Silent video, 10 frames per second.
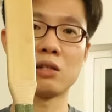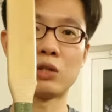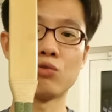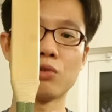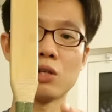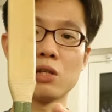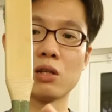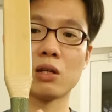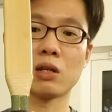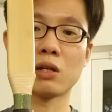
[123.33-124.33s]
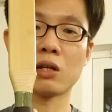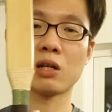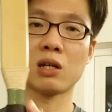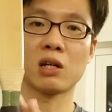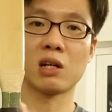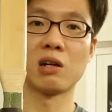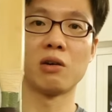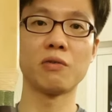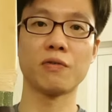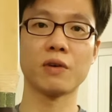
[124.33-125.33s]
They don't really
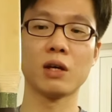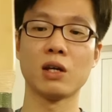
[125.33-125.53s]
curve.